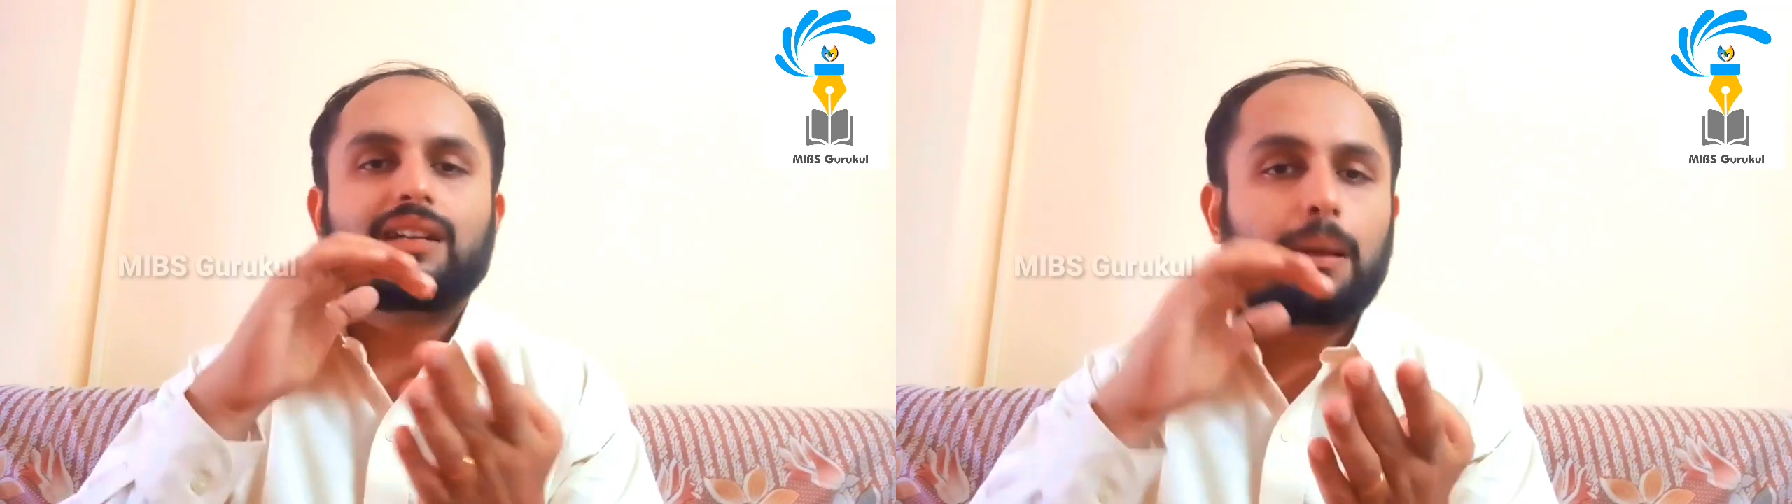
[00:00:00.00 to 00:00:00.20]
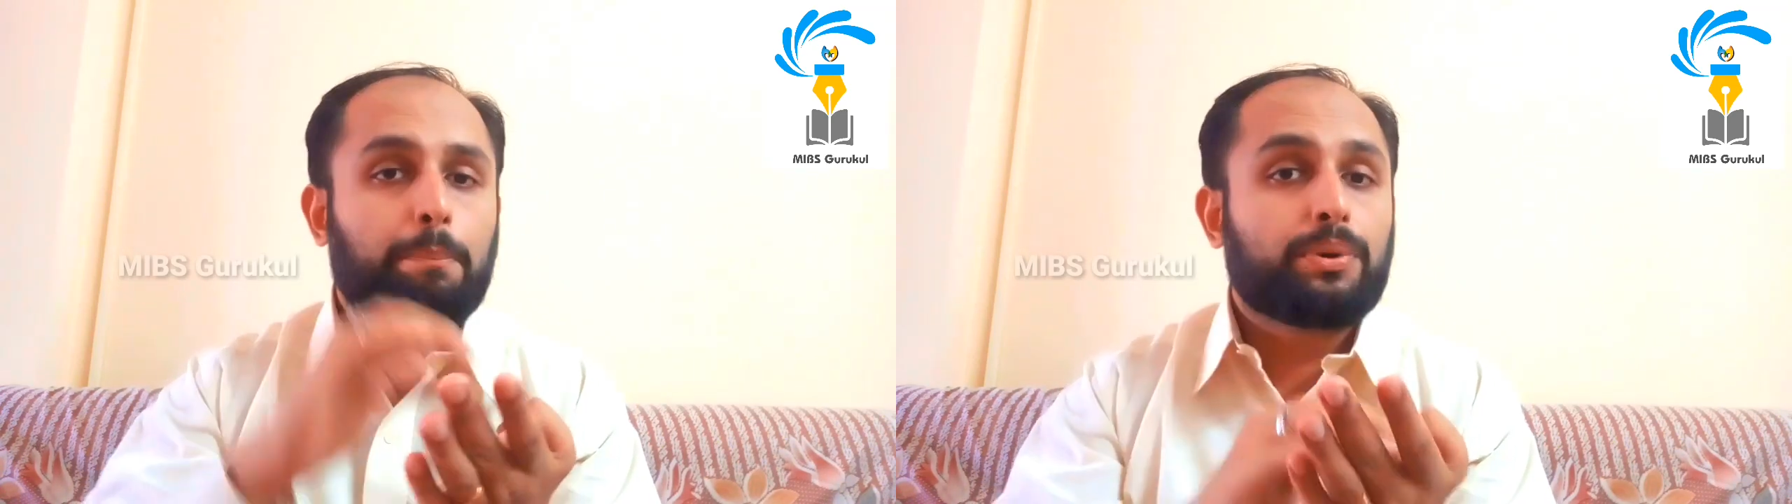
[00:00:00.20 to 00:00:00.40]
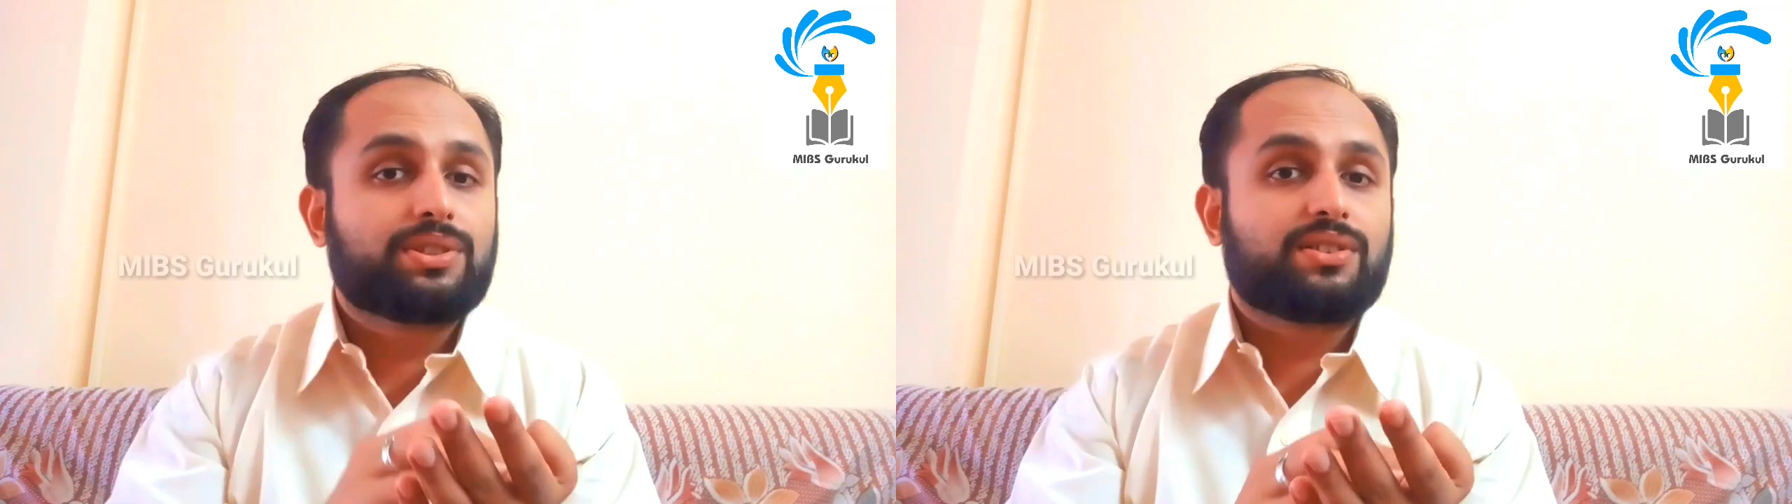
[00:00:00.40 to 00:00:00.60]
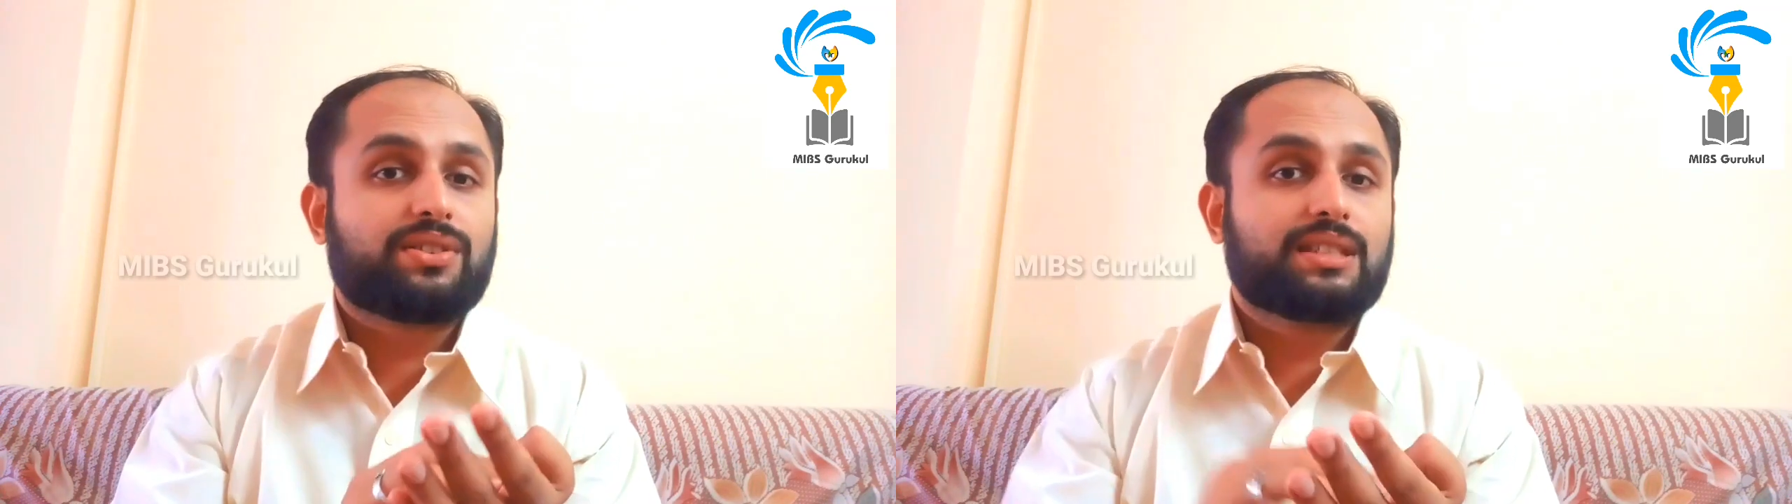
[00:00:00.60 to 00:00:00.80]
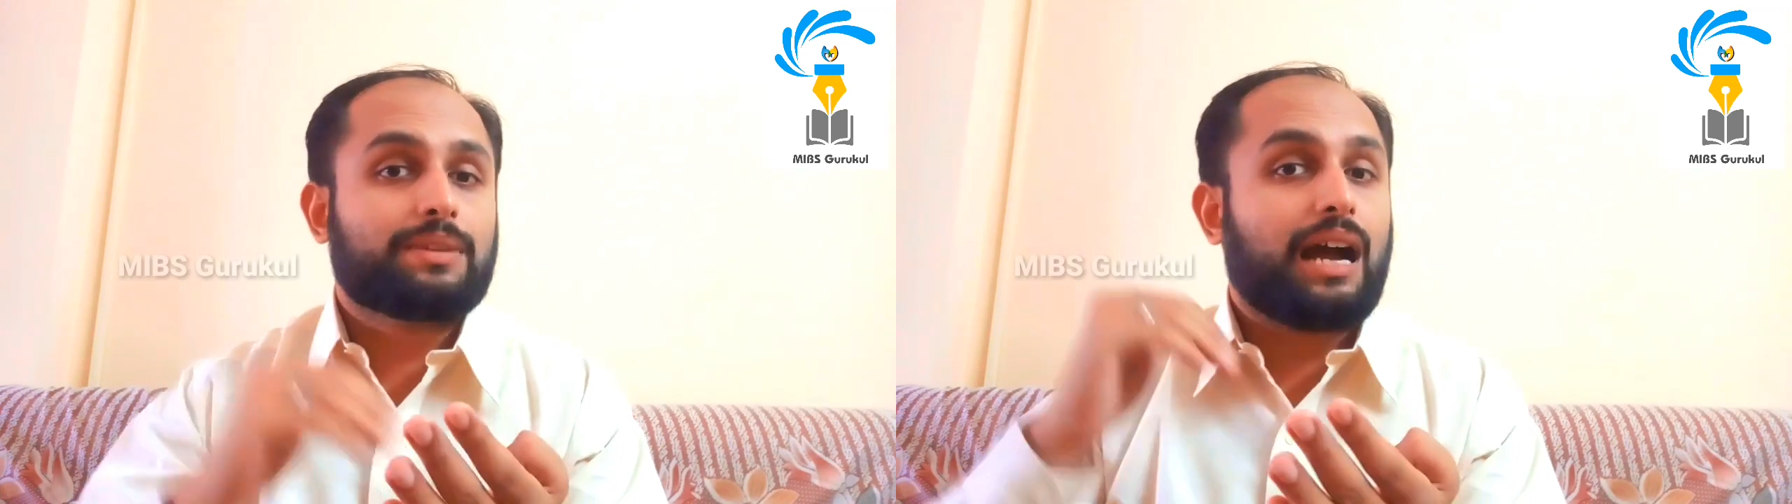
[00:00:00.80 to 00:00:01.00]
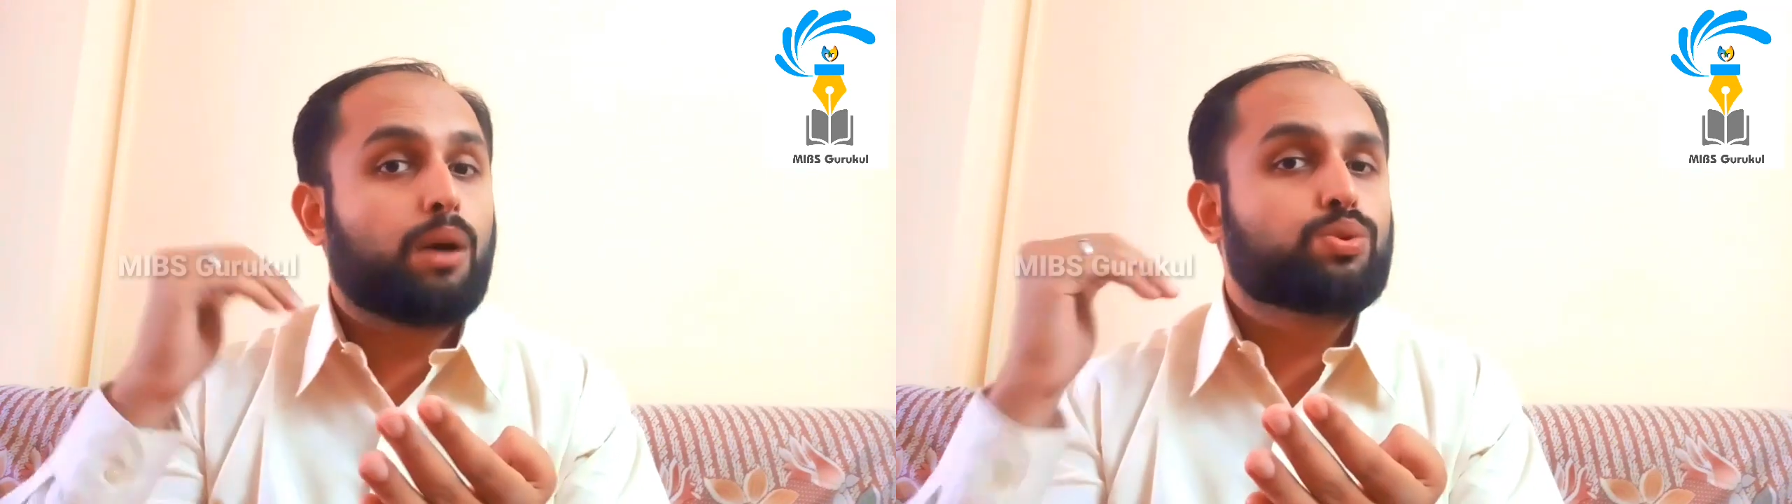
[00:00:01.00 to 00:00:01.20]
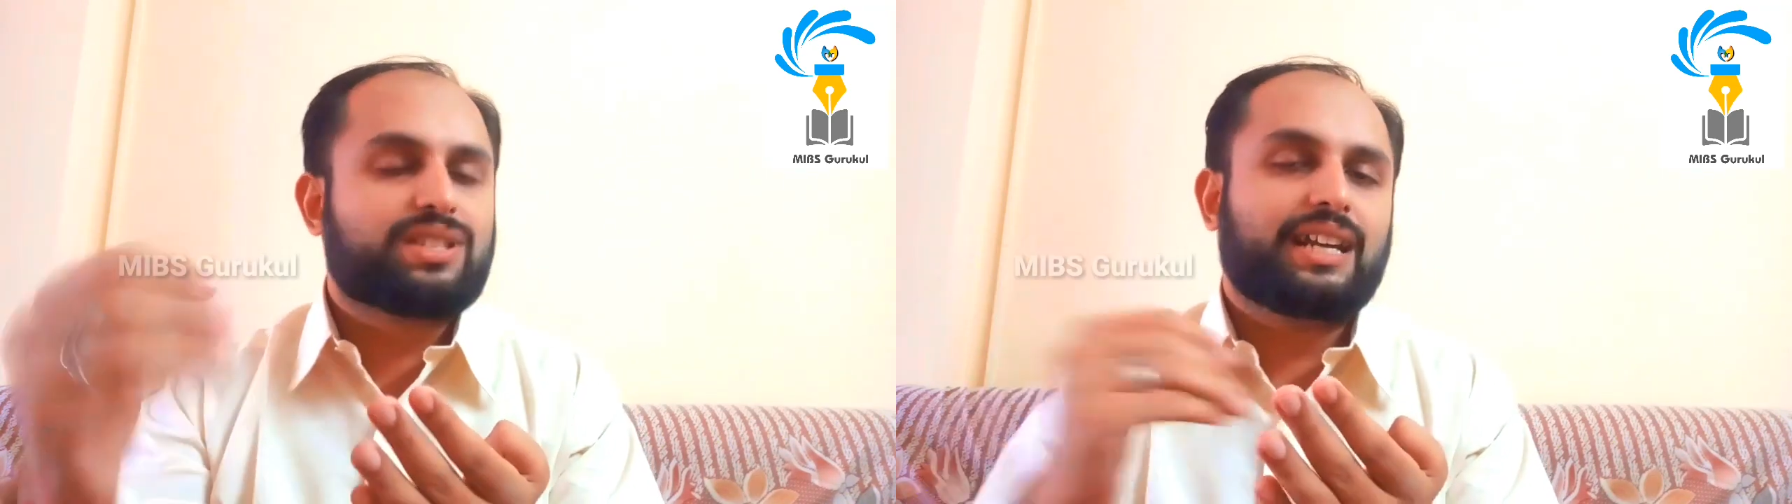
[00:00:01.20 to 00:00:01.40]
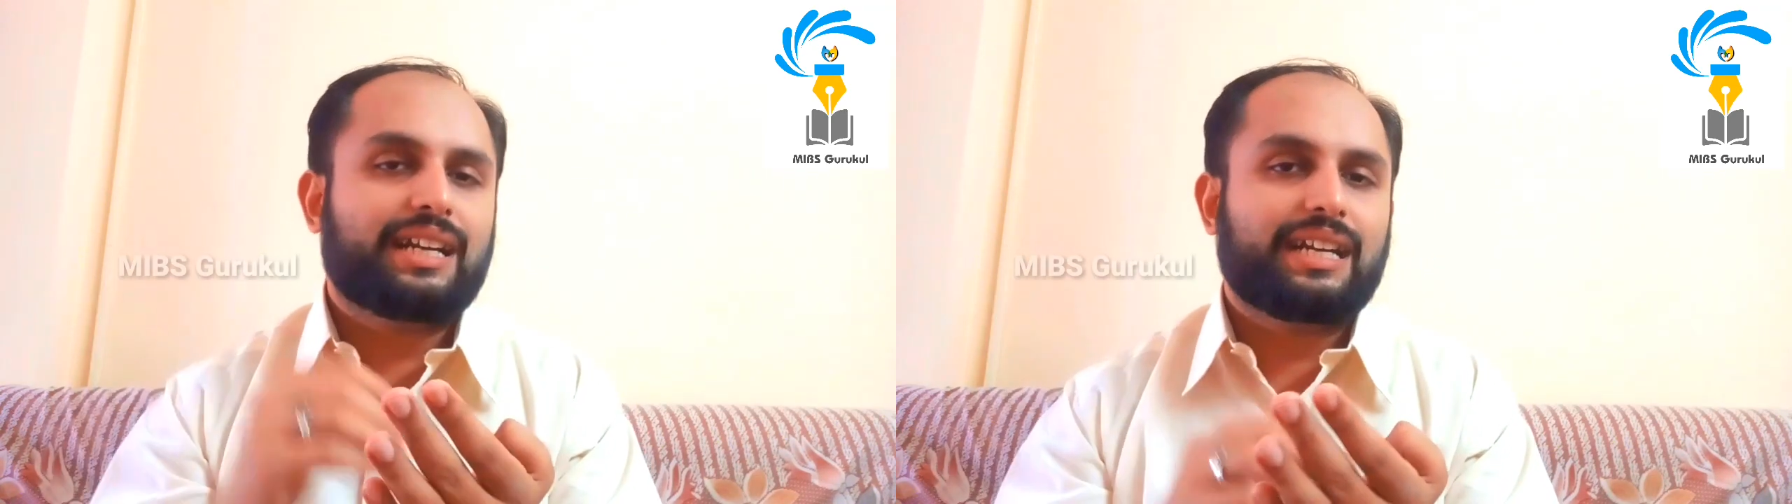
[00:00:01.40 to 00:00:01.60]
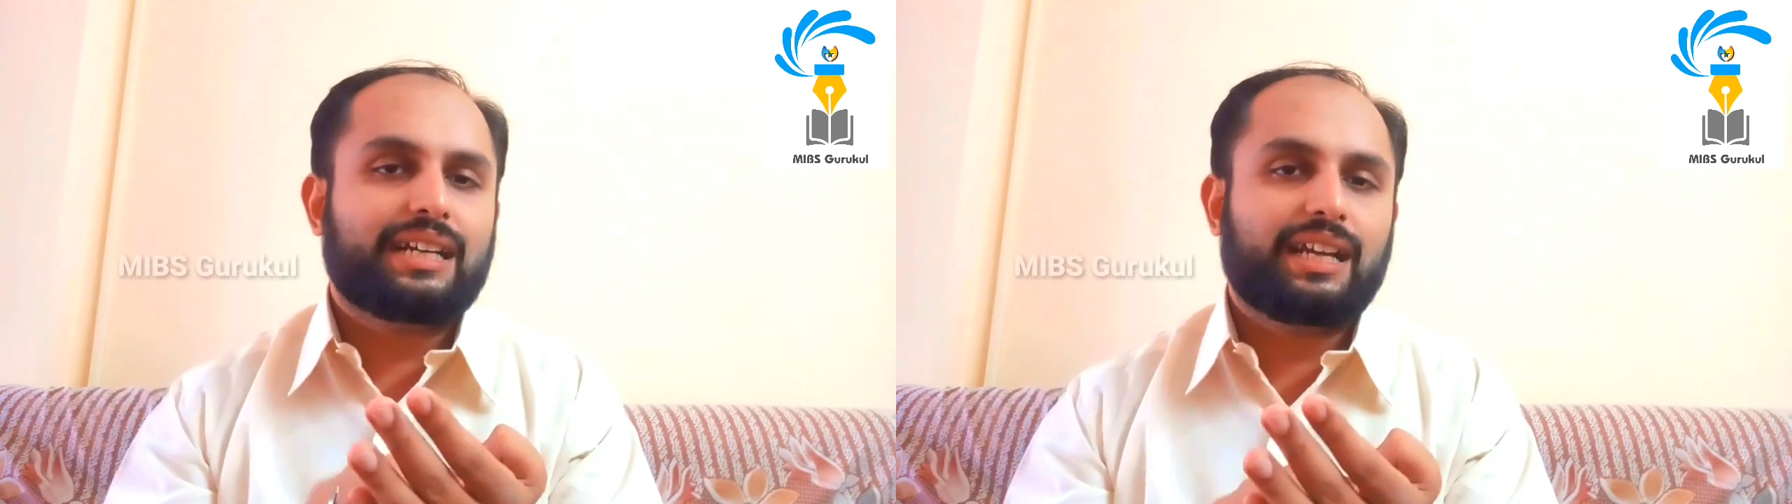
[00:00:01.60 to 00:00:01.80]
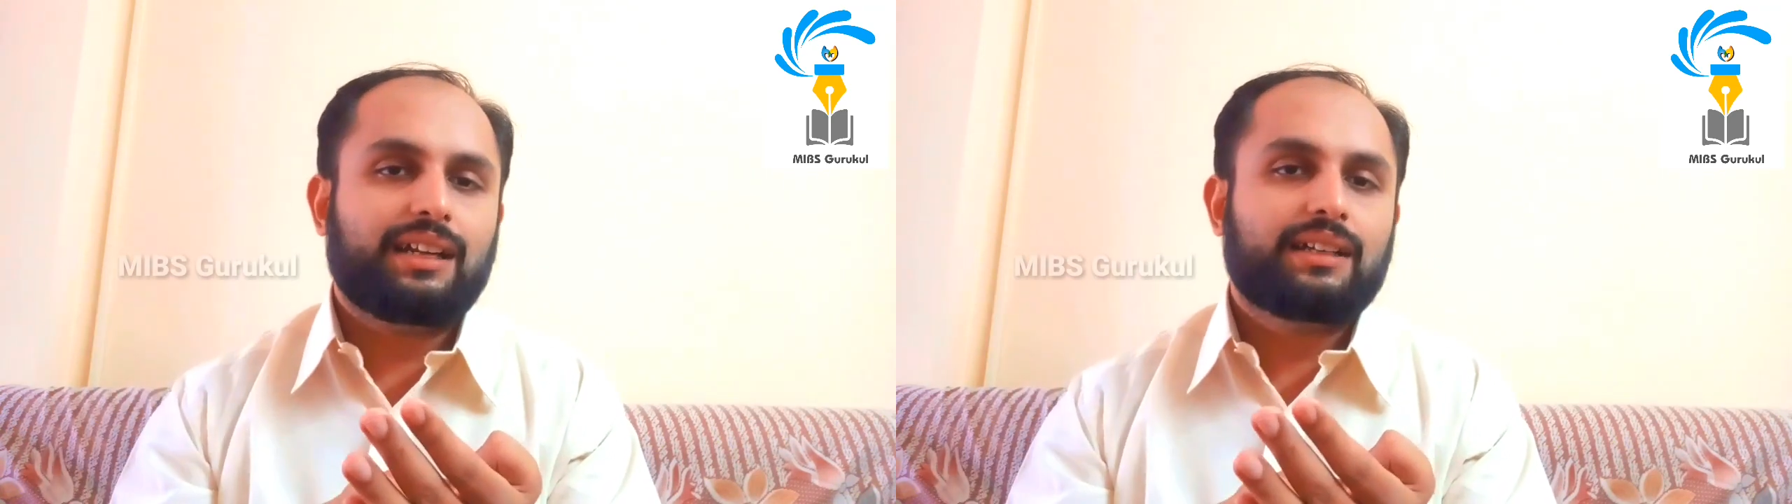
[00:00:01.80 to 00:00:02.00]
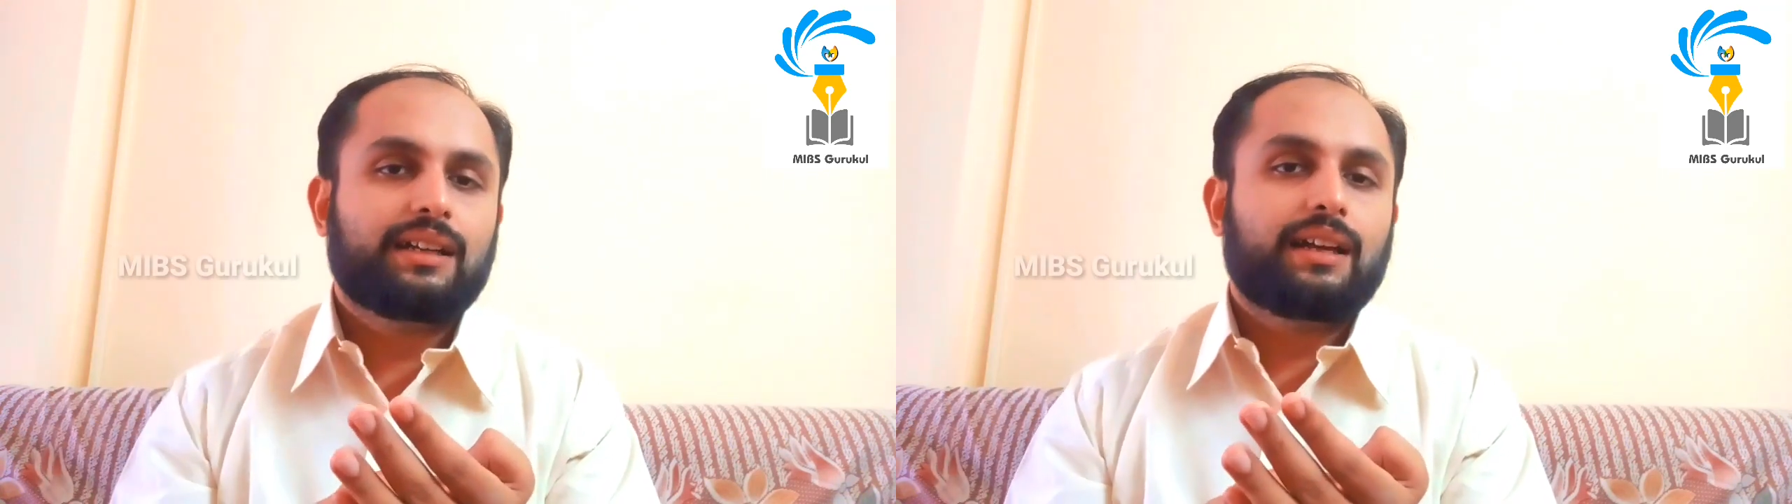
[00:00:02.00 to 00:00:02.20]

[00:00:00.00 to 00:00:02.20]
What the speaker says: depository receipt outside India,